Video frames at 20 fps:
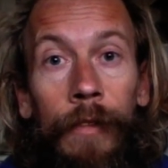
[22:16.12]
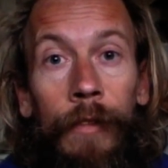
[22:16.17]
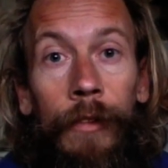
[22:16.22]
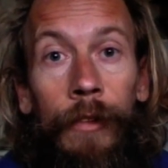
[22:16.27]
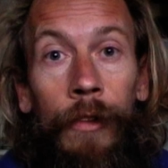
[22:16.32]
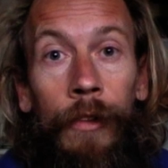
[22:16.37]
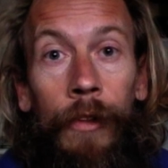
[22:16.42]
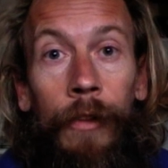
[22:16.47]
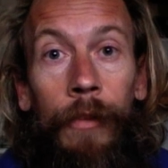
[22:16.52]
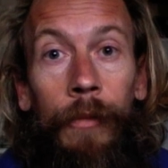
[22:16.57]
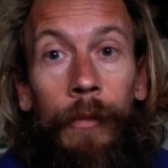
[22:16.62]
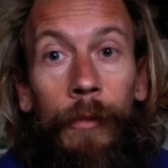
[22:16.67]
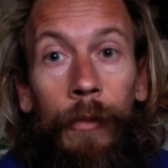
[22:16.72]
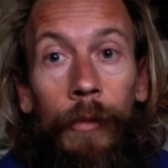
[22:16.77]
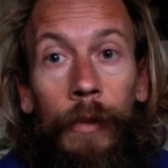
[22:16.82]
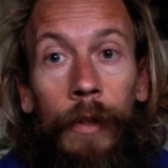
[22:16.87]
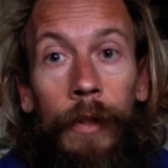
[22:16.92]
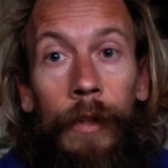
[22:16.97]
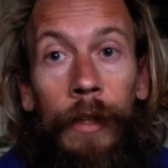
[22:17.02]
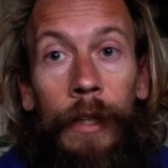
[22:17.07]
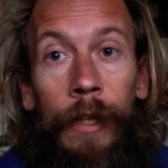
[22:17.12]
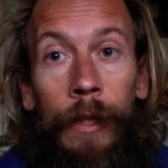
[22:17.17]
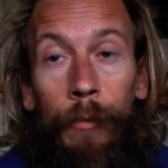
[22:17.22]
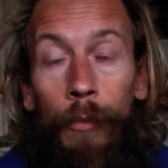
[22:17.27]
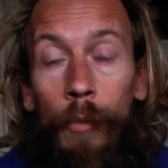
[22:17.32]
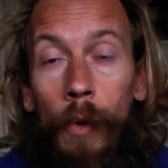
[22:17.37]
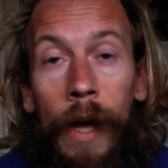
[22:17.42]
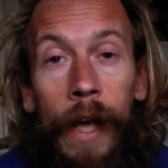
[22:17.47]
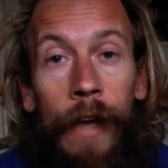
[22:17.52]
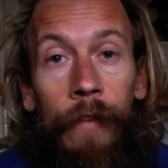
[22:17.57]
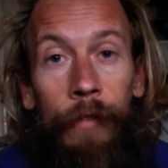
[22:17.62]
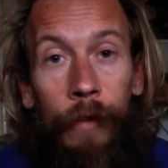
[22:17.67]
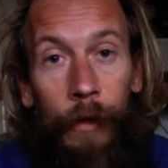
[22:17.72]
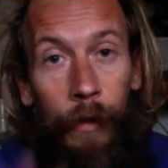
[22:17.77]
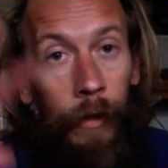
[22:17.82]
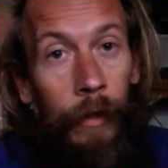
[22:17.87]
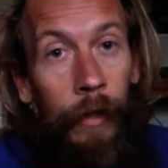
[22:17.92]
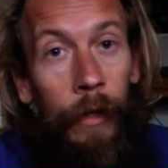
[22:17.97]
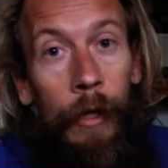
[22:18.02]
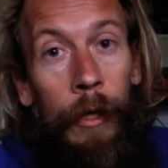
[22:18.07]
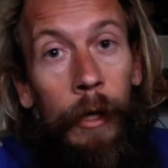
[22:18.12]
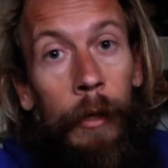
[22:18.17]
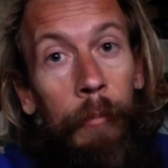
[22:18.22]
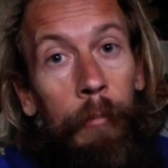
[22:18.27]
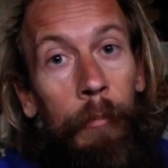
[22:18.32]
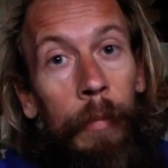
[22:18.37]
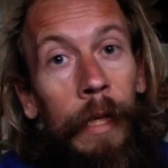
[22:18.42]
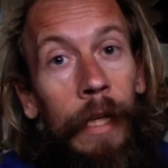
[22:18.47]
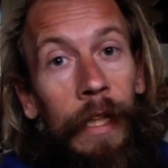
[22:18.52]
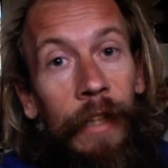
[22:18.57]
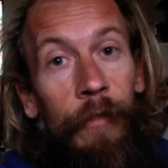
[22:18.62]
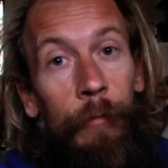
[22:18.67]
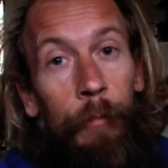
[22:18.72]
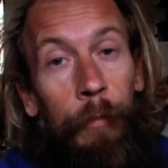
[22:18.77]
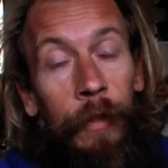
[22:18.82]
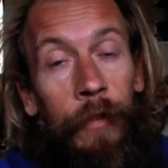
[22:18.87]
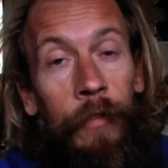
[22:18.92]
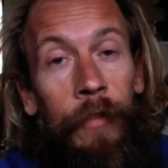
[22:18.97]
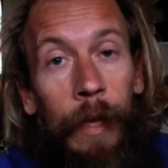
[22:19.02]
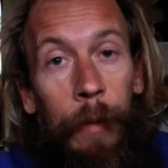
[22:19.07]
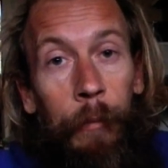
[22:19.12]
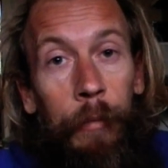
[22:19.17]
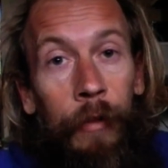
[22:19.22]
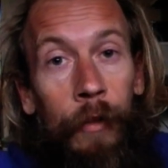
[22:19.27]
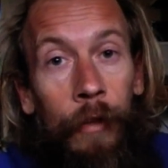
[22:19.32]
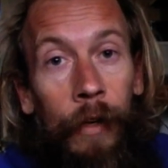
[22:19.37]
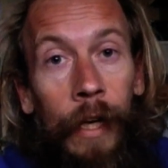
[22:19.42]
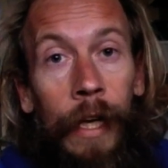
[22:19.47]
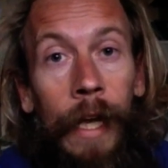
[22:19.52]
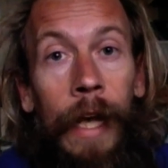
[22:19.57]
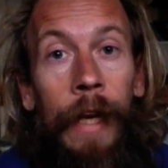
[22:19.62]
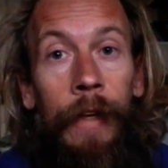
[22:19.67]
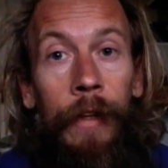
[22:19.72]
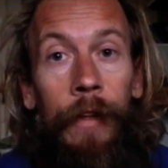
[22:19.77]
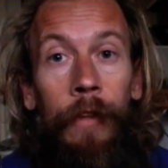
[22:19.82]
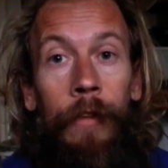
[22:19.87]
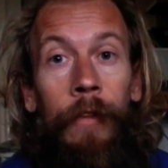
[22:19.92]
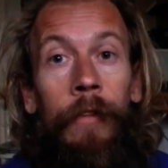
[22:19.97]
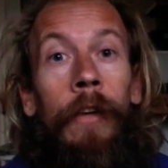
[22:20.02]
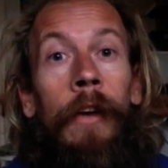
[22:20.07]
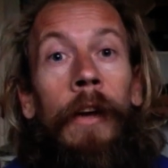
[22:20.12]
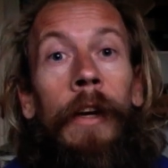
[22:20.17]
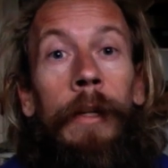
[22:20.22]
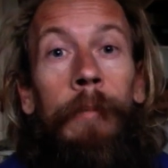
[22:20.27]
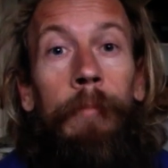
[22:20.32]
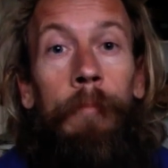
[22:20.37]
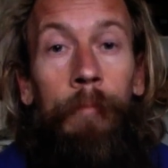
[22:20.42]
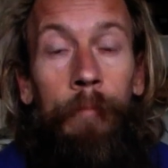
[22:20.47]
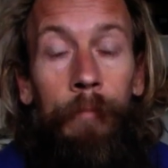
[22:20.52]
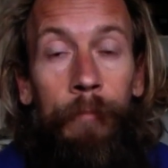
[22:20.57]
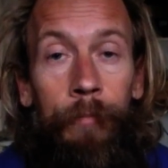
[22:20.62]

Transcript: you know in whatever belief perception I had at the time